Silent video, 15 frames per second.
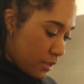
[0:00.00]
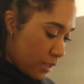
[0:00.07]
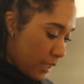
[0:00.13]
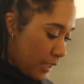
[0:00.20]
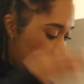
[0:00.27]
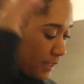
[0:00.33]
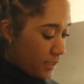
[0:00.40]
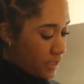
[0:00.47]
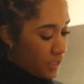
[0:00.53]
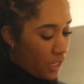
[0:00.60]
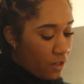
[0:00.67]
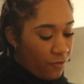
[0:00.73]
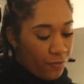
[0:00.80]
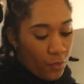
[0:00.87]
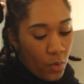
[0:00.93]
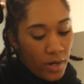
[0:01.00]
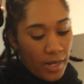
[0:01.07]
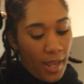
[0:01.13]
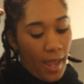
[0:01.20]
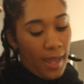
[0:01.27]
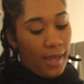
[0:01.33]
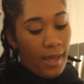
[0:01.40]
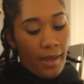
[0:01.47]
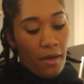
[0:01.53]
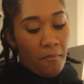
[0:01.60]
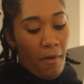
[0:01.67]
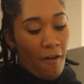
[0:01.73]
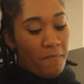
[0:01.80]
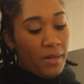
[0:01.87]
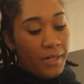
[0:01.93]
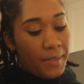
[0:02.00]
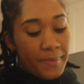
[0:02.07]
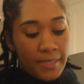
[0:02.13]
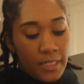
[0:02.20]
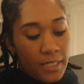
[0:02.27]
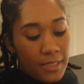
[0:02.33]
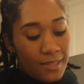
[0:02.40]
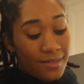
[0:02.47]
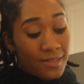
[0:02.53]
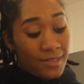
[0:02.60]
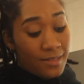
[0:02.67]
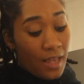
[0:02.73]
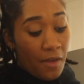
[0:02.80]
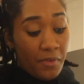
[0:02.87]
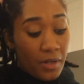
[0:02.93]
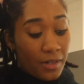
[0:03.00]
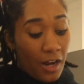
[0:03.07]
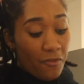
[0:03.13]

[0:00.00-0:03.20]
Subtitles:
It is 10:40 a.m. I've been up since 7.